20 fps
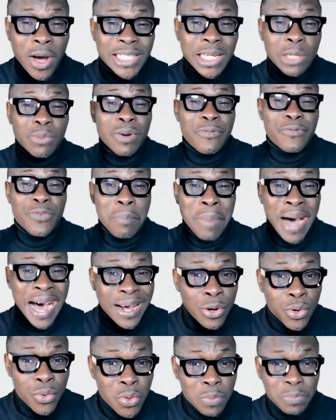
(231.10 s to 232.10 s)
away from
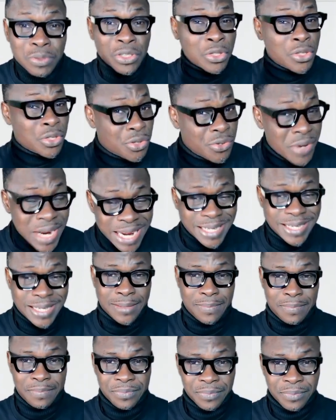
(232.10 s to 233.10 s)
her room straight
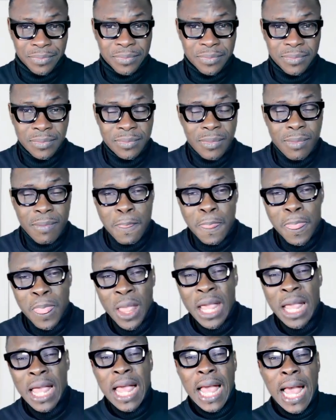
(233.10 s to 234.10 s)

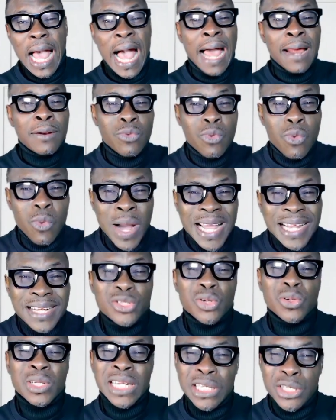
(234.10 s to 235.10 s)
and went
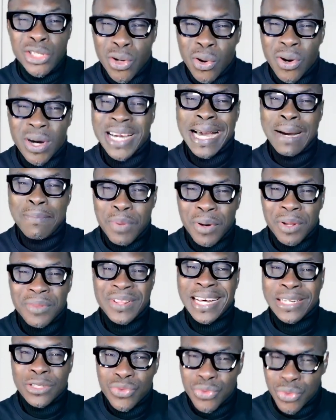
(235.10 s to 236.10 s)
to the younger
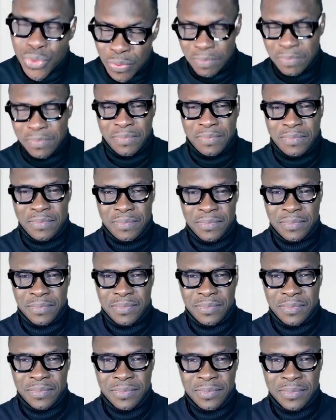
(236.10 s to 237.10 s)
brother's room,
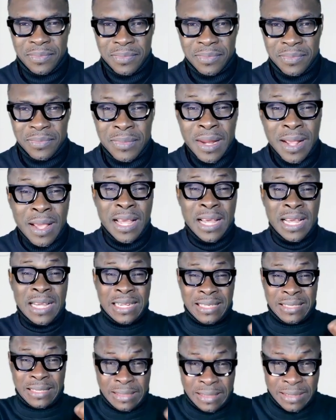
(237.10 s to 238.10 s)

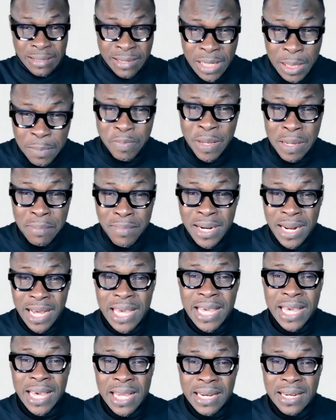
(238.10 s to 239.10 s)
stripped him
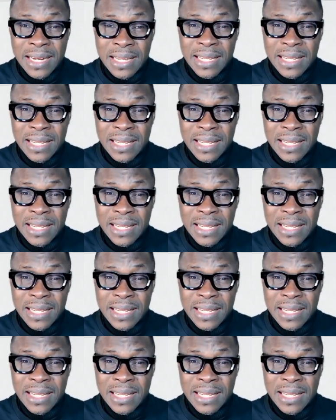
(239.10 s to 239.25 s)
naked,